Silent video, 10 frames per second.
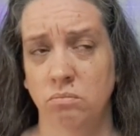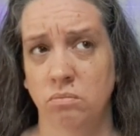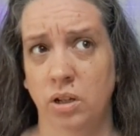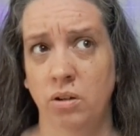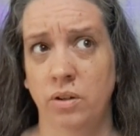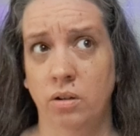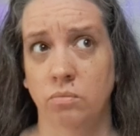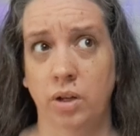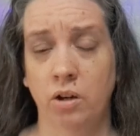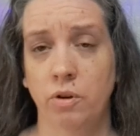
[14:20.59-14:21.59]
I don't know.
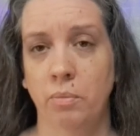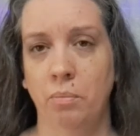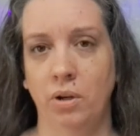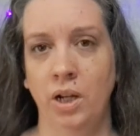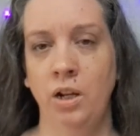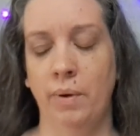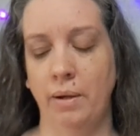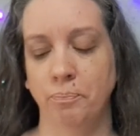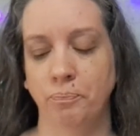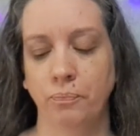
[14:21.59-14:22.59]
I don't remember. Anyway,
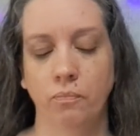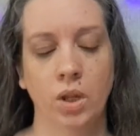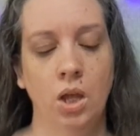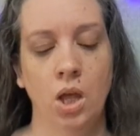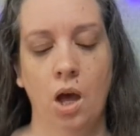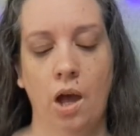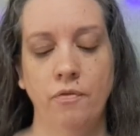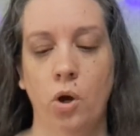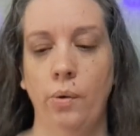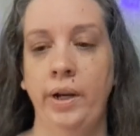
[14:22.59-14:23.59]
I've
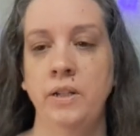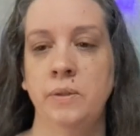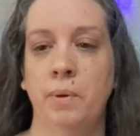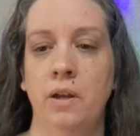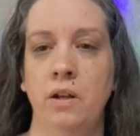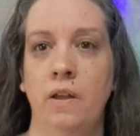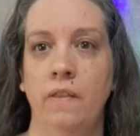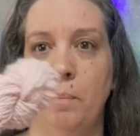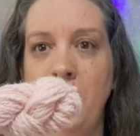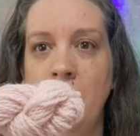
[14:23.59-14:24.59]
already spun the
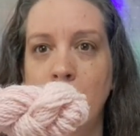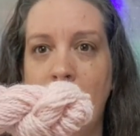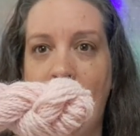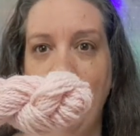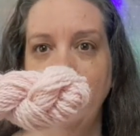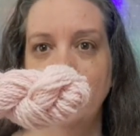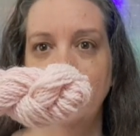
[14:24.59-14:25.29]
pink bat,